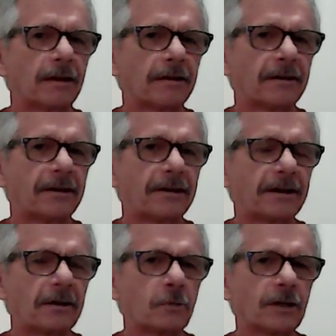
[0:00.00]

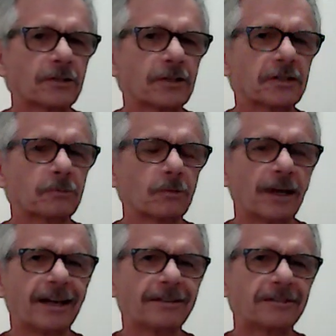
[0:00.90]
I once
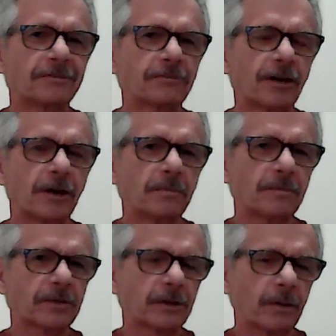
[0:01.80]
read
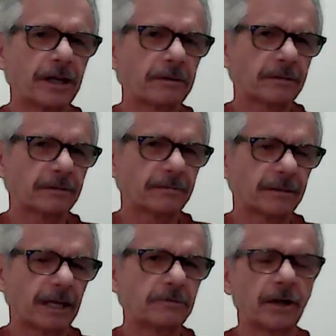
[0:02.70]
from the great
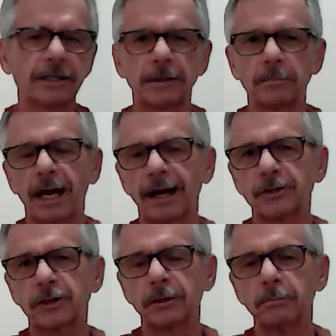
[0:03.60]
Advaita
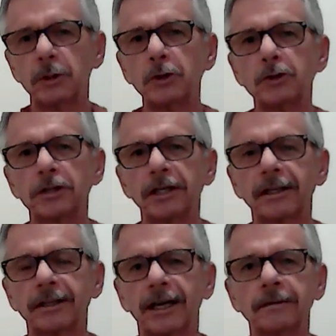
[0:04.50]
master
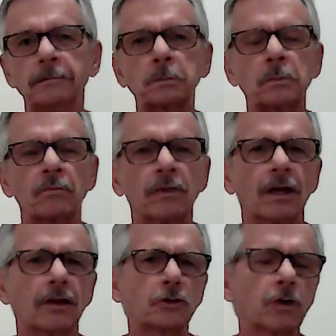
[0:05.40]
Mooji that
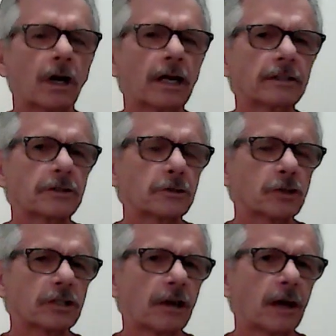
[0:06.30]
trying to
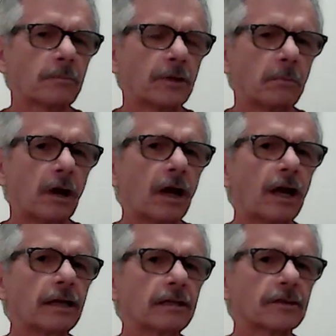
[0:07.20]
stop the
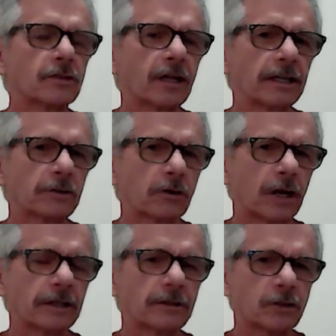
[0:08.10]
mind is like
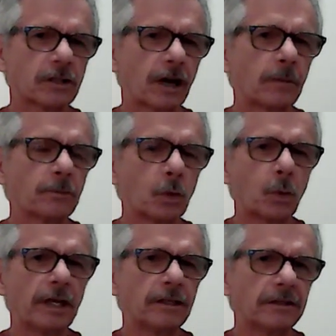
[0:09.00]
trying to stop the
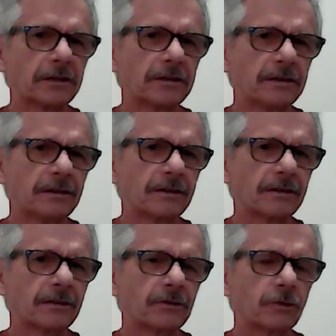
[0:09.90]
wind,
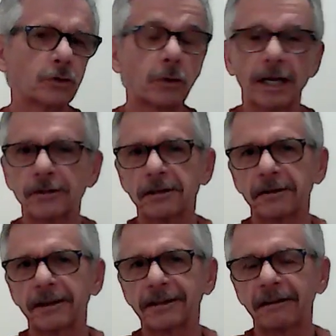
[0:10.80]
dressed
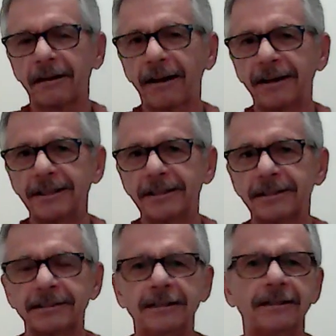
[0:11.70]
like a kite,
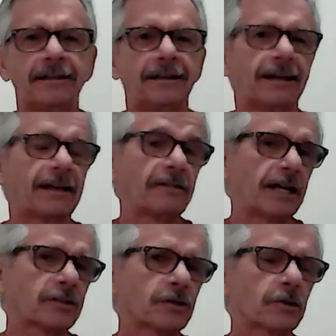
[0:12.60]
and
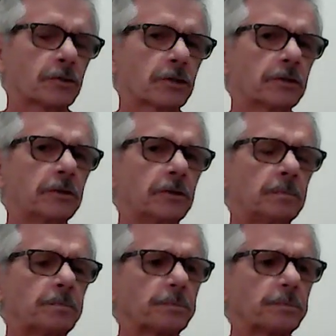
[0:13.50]
that's so true.